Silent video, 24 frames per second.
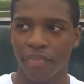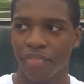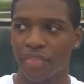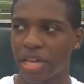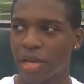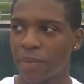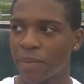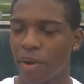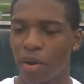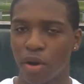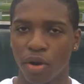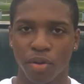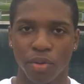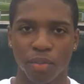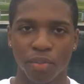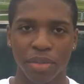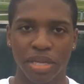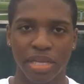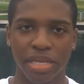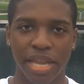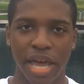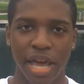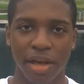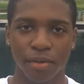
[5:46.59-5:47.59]
Think about
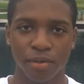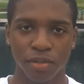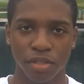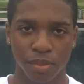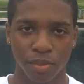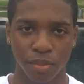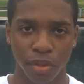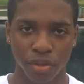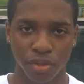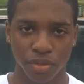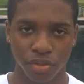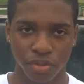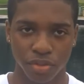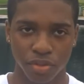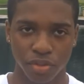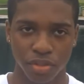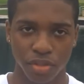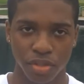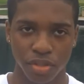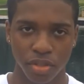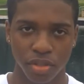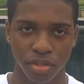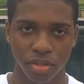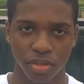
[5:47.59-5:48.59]
McDonald's commercials,
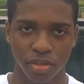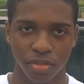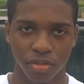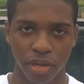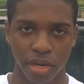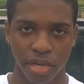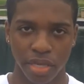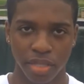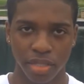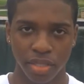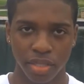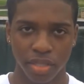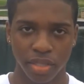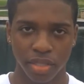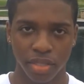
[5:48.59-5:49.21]
right?